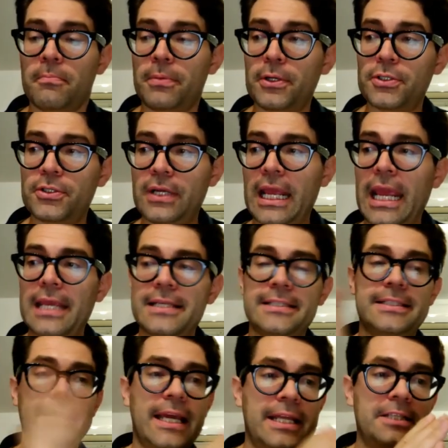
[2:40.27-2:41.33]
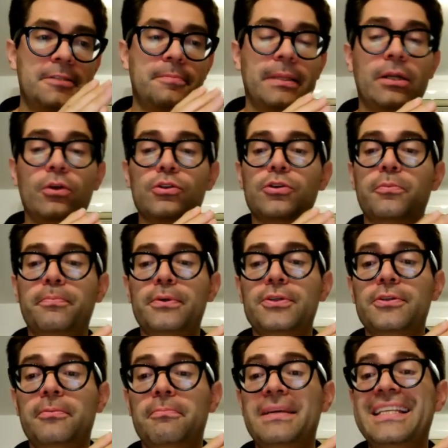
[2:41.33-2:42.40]
person A sends, but also
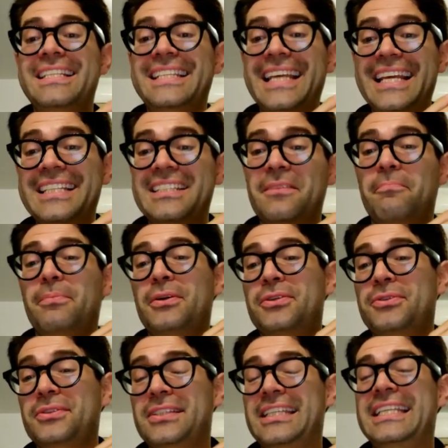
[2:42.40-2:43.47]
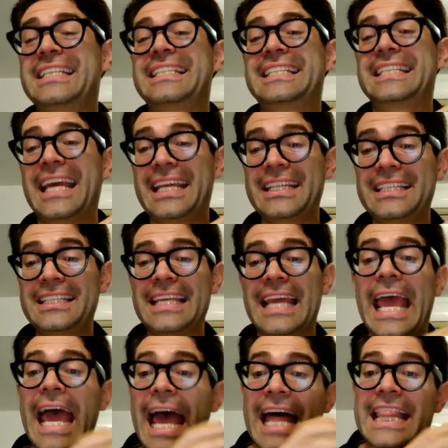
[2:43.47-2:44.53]
person B sends, and person C sends,
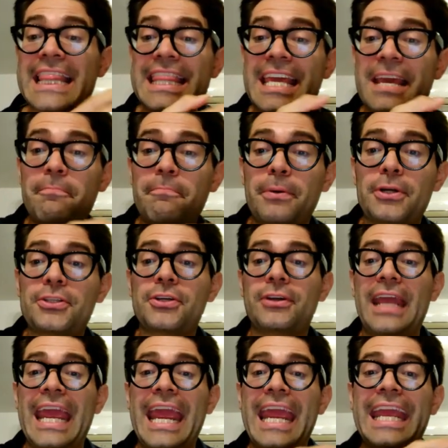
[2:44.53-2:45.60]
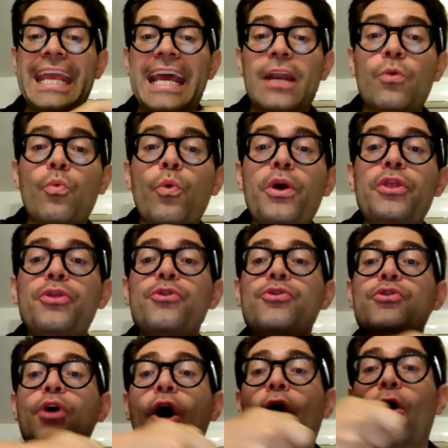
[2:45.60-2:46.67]
and then person A can
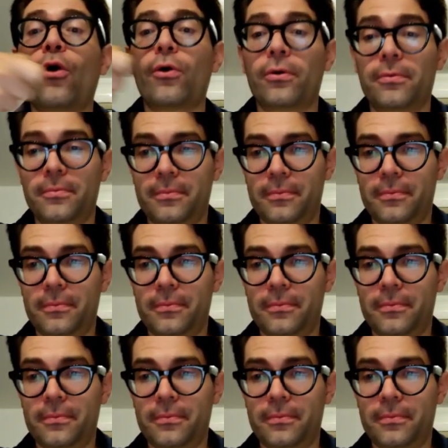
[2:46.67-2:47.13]
withdraw.